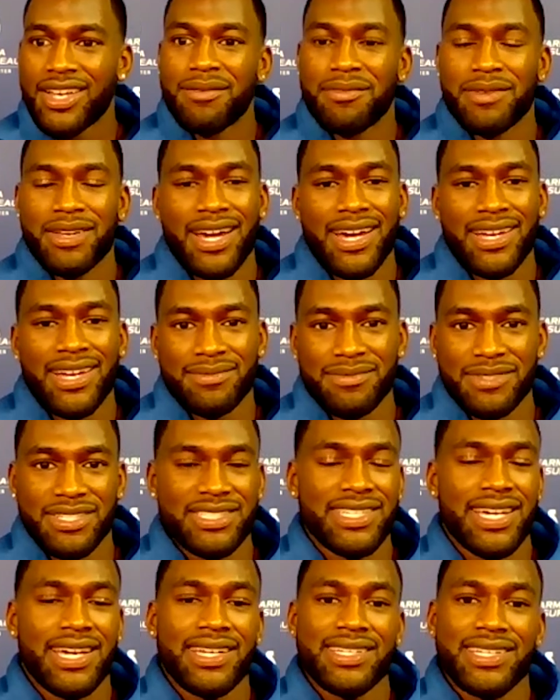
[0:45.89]
I'm
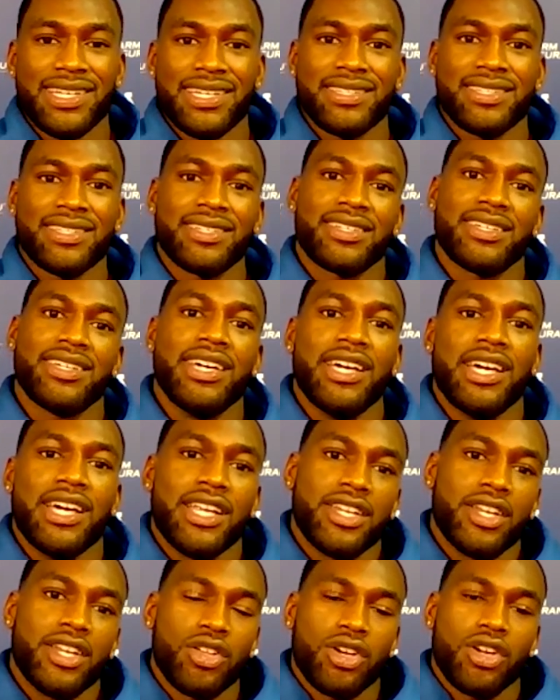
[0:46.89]
excited to get to
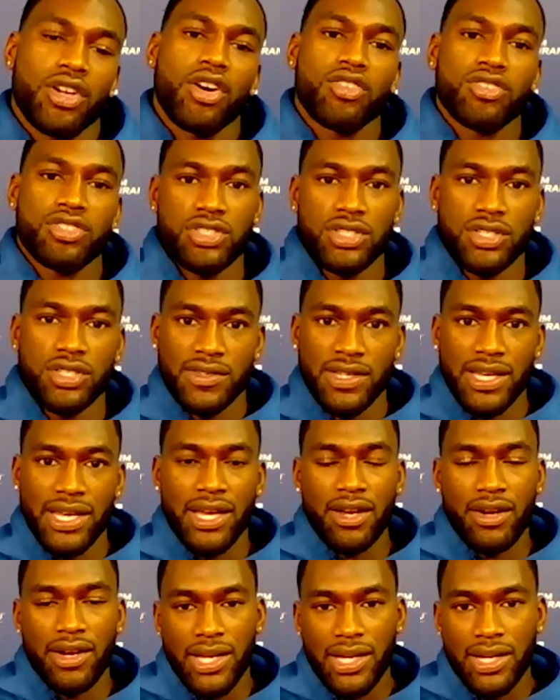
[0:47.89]
know the culture of the
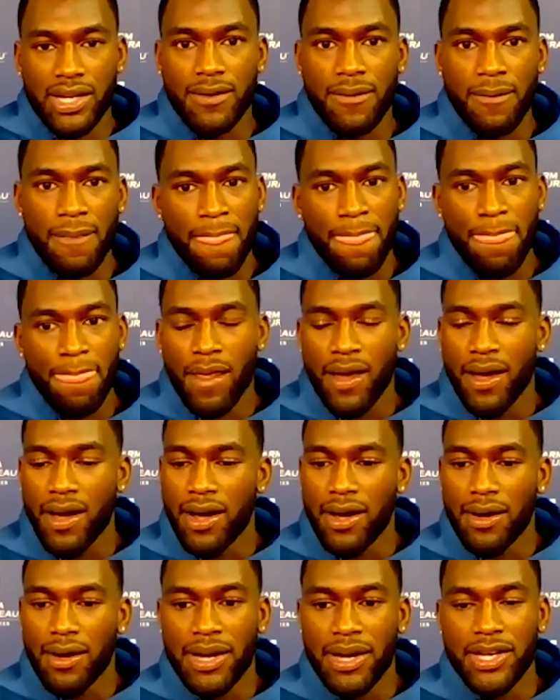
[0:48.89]
area.
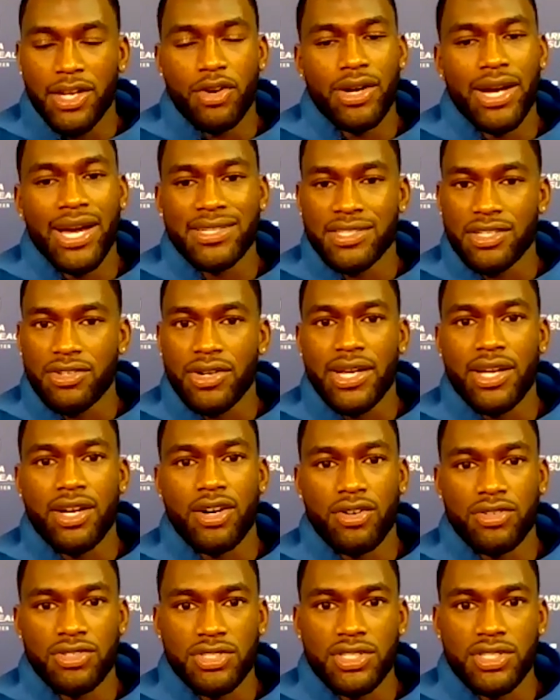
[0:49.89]
I know it has a great
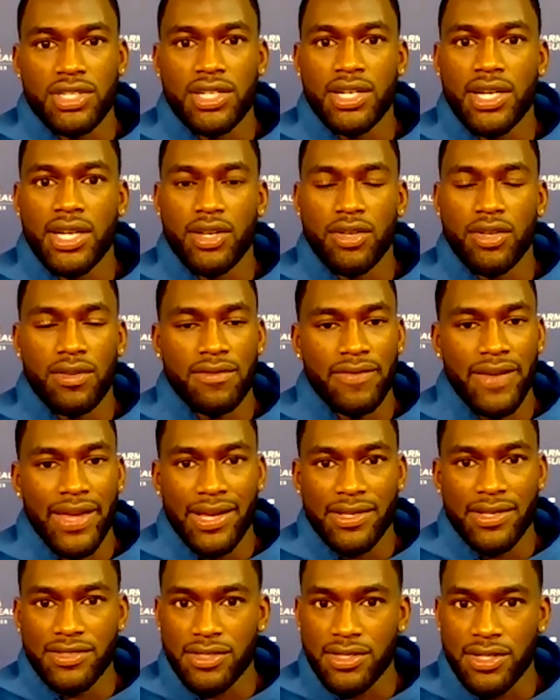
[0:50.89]
culture. I know the
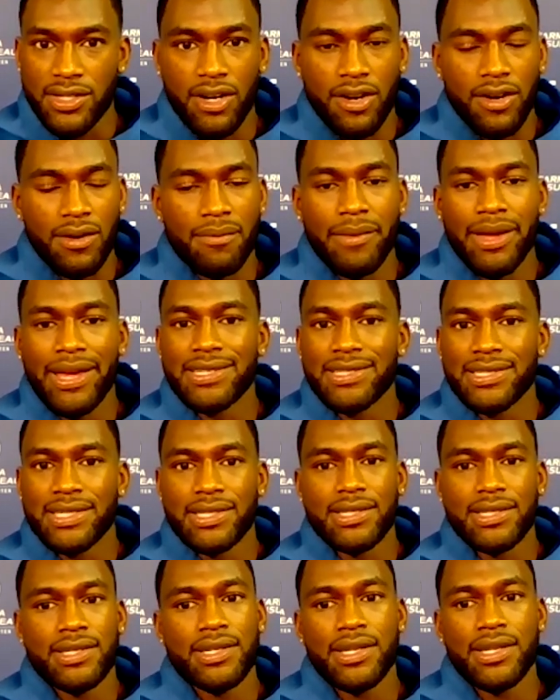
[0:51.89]
fans are
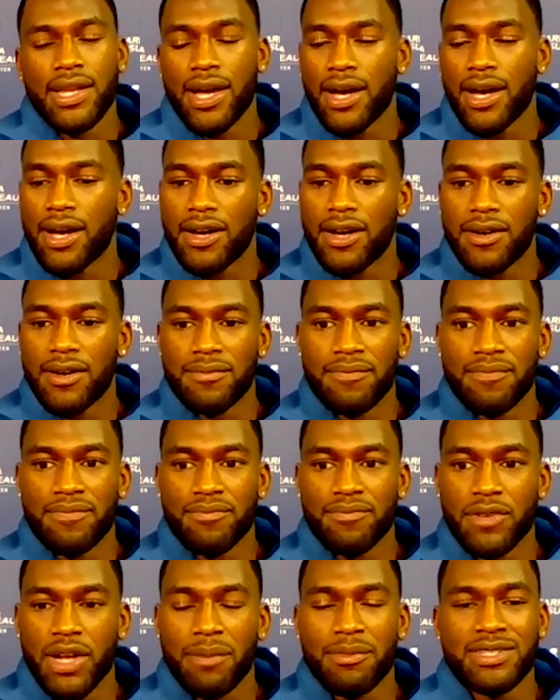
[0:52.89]
amazing.
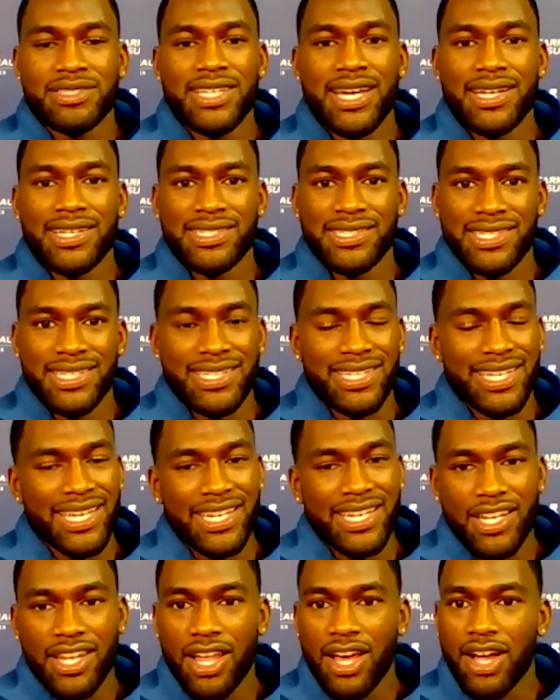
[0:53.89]
But I'm excited to get
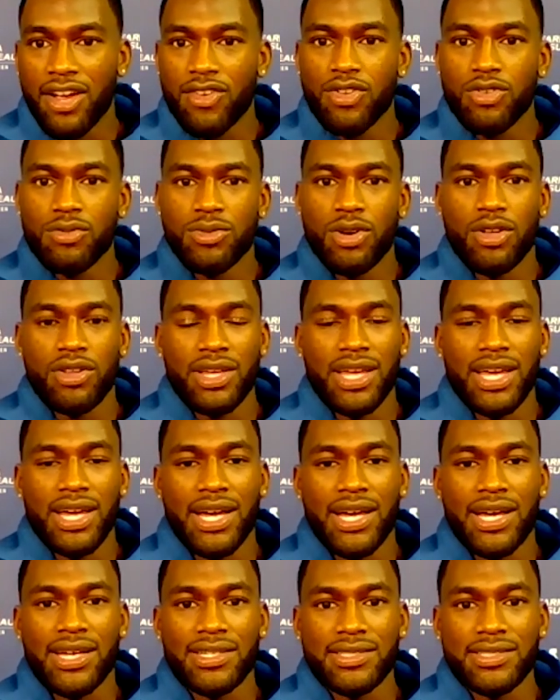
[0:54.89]
in the locker room with all the
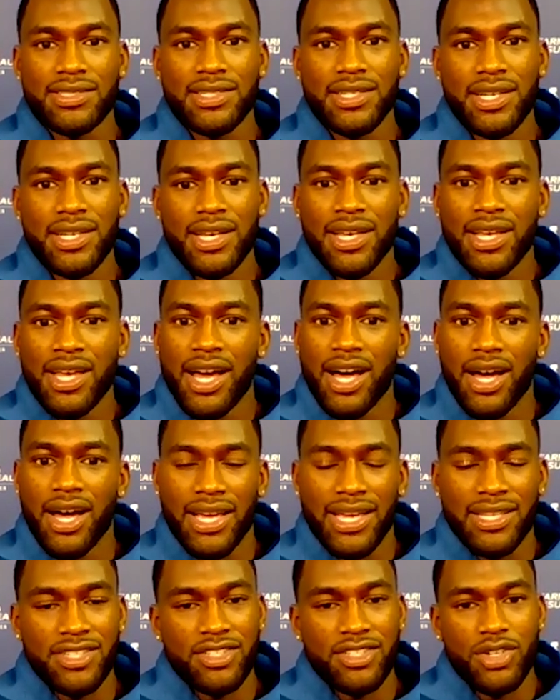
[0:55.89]
guys,
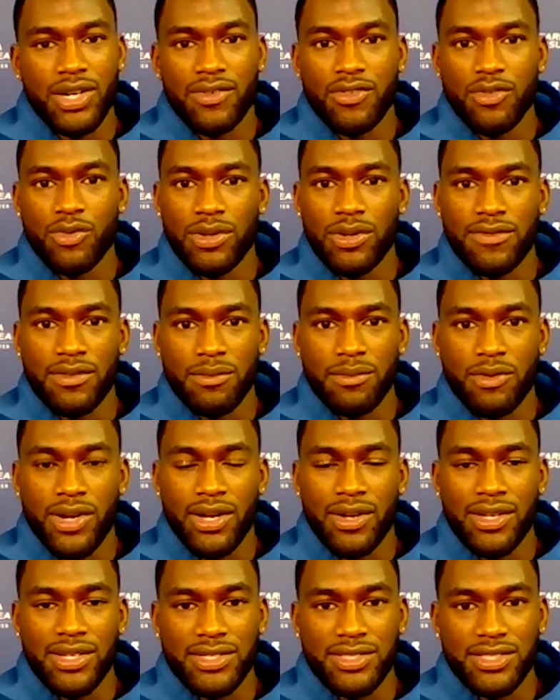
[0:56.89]
get to know everyone from
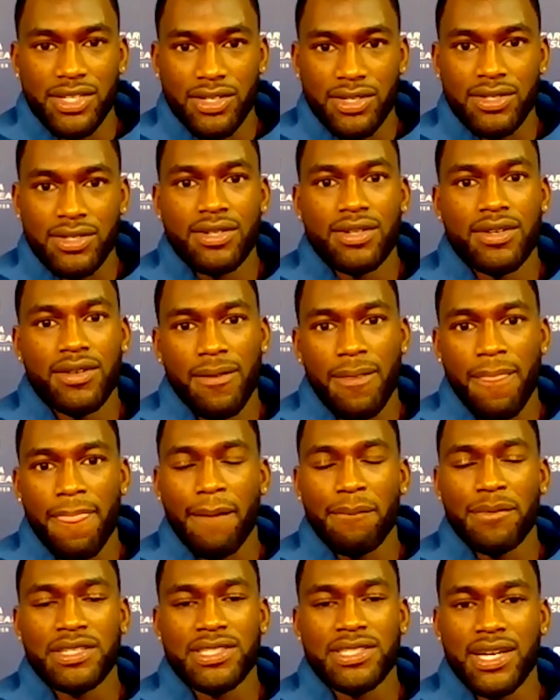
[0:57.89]
around here. So
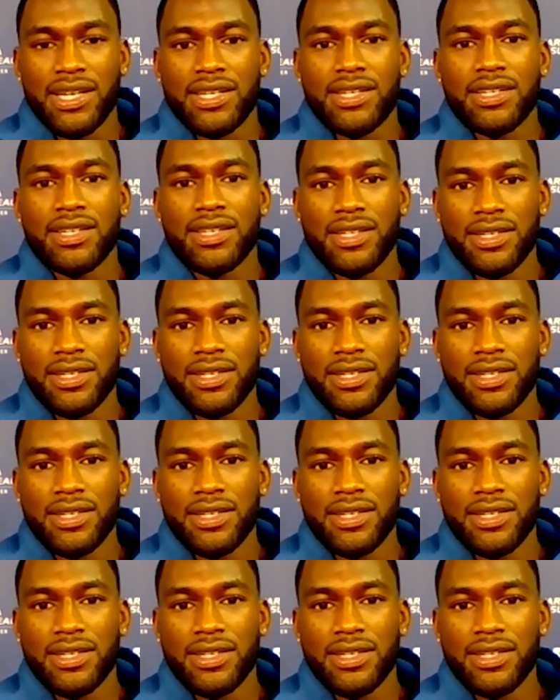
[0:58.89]
I'm excited.